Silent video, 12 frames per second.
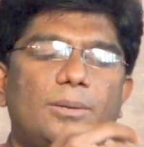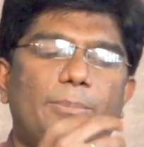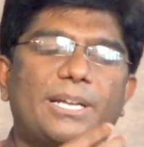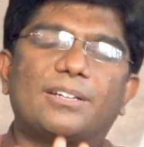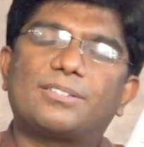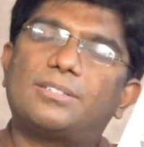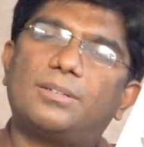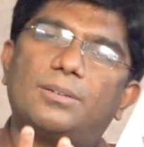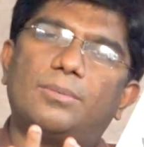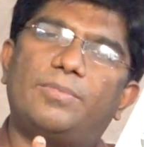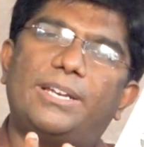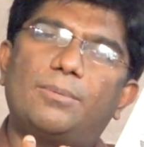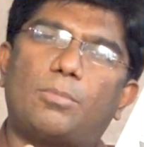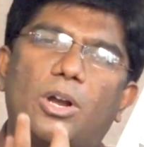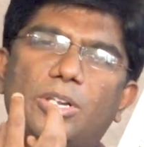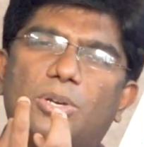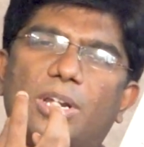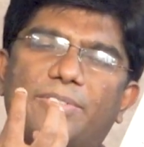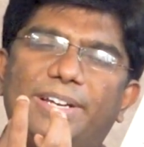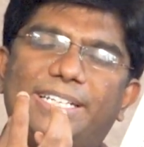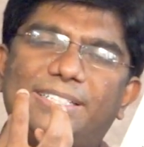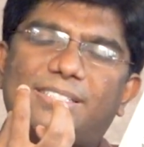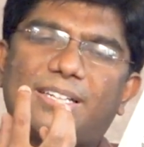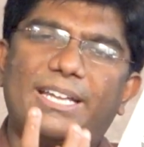because when molecular
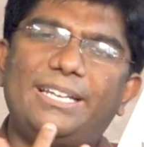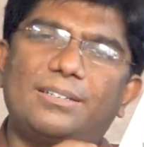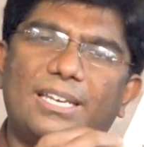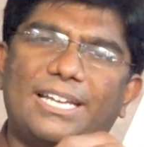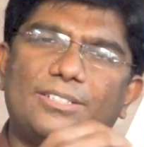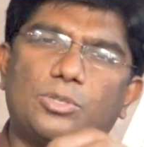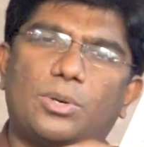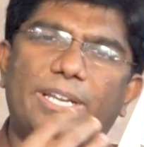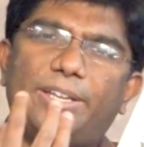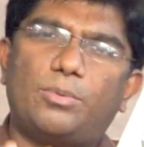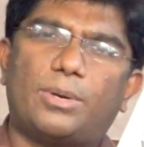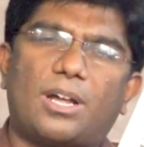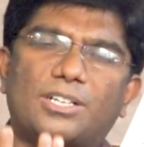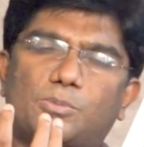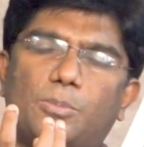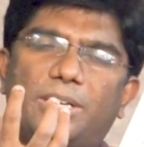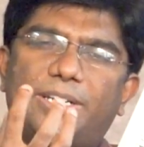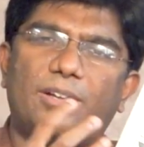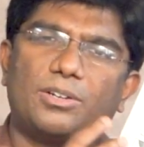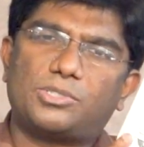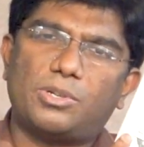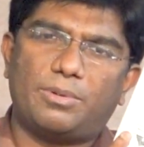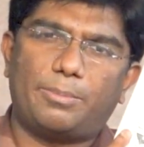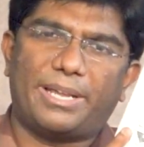weight is high, naturally your osmolality
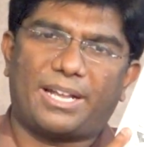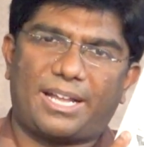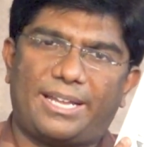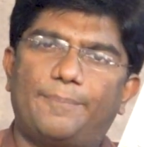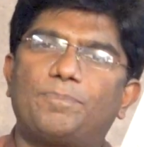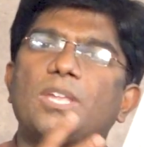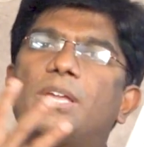also will be high.